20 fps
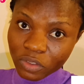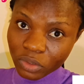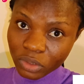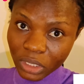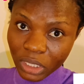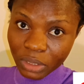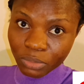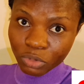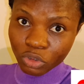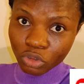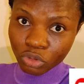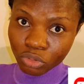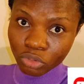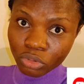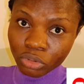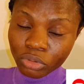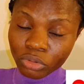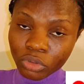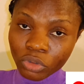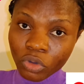to them
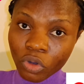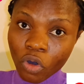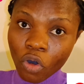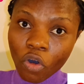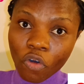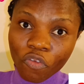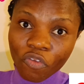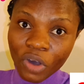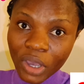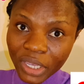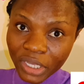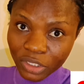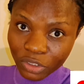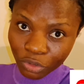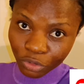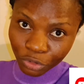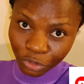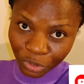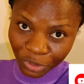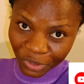to offer it
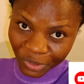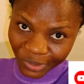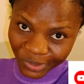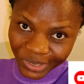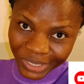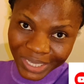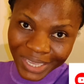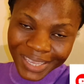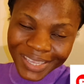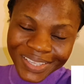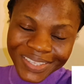or not